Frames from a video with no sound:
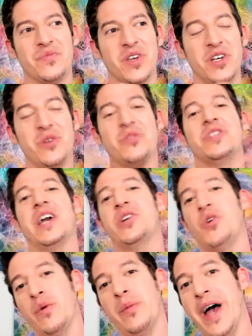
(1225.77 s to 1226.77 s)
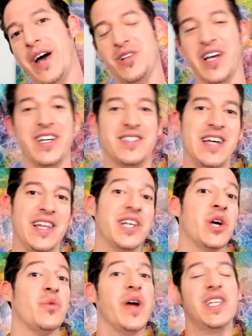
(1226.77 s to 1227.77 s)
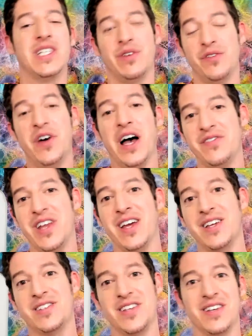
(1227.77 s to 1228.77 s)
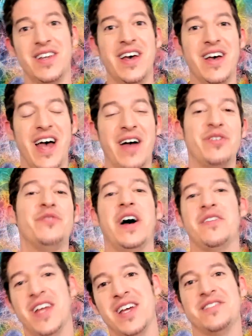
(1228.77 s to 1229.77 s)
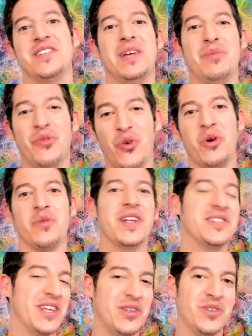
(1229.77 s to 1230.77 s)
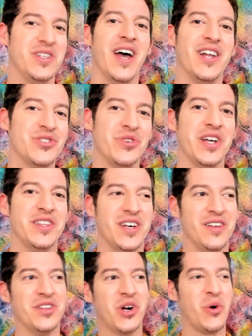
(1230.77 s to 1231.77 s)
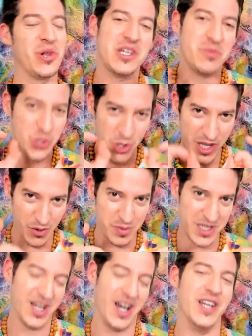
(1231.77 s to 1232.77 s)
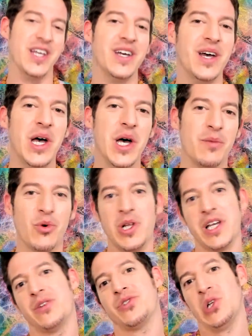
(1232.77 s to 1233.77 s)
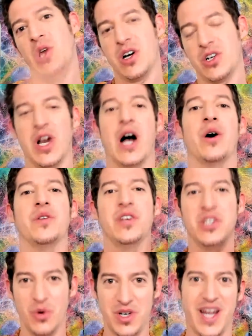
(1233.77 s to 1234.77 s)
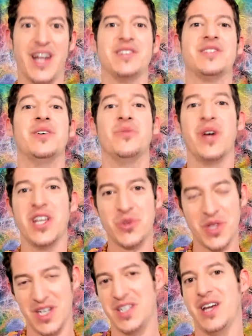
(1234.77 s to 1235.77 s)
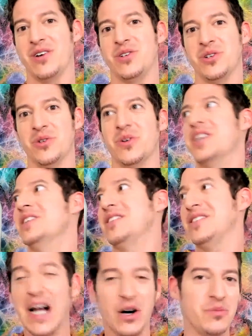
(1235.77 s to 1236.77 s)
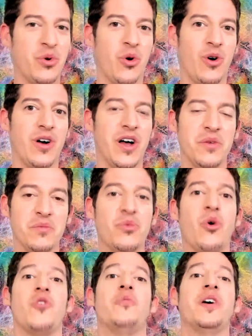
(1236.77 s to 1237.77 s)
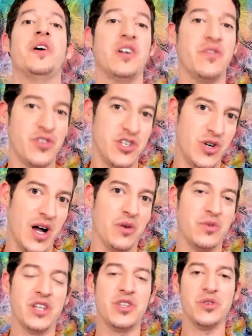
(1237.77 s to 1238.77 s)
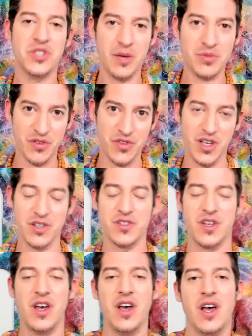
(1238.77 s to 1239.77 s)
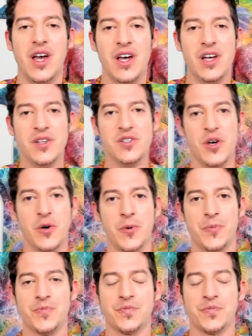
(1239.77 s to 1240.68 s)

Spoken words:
there's not a normal pattern. Like, it's not like it rains every 5 days, and every 5 days, the day before it rains, they do the dance, right? The correlation between that would be tiny. More like there's a long drought, they do a dance, it rains within a day or two, and it's a downpour and more than makes up for the drought, right? Those types of things. So